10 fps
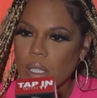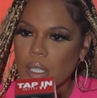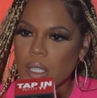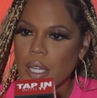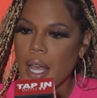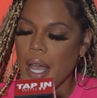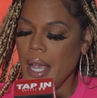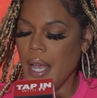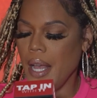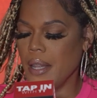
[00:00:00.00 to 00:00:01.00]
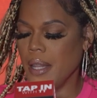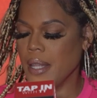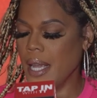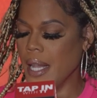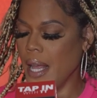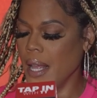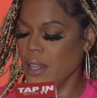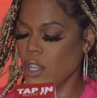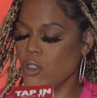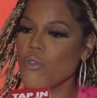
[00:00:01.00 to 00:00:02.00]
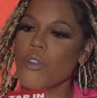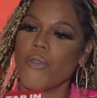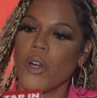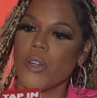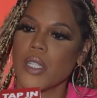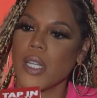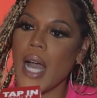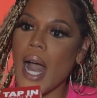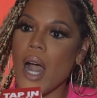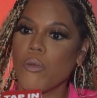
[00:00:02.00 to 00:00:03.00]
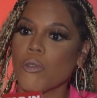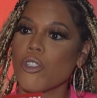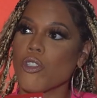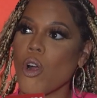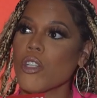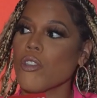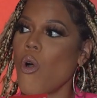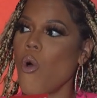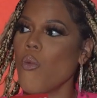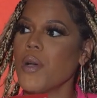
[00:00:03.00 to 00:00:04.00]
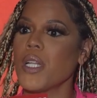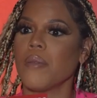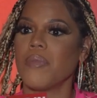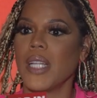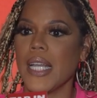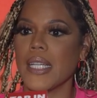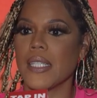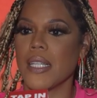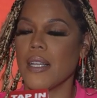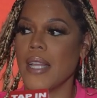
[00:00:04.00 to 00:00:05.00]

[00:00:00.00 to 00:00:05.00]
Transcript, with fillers: Right and then the universe and God will start to open up things